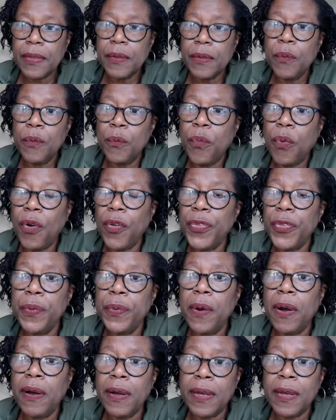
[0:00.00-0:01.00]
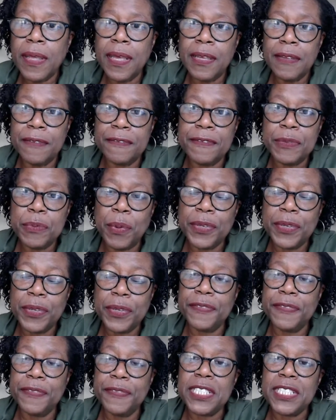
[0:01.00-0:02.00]
what you are, what
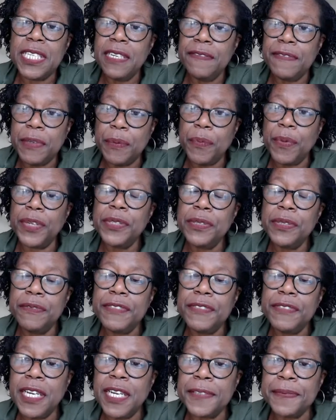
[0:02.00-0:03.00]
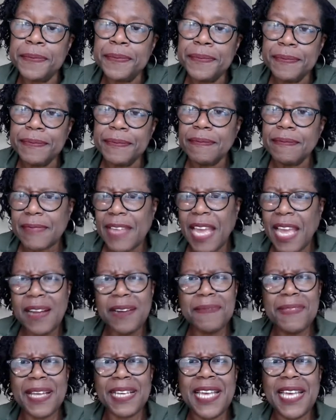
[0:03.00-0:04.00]
you've achieved, and what you've done. I
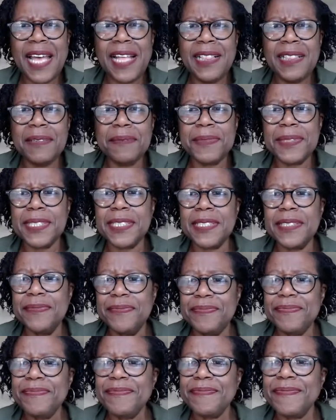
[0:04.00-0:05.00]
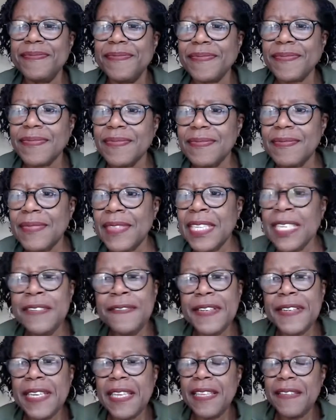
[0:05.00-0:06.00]
hope that helps.
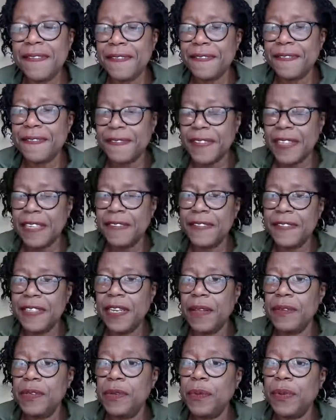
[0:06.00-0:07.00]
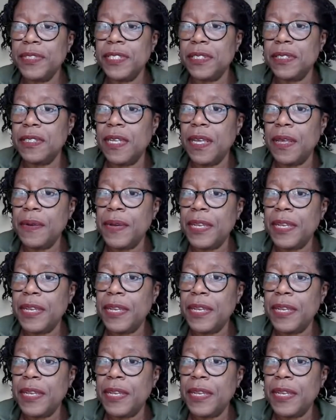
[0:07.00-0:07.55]
If you want to know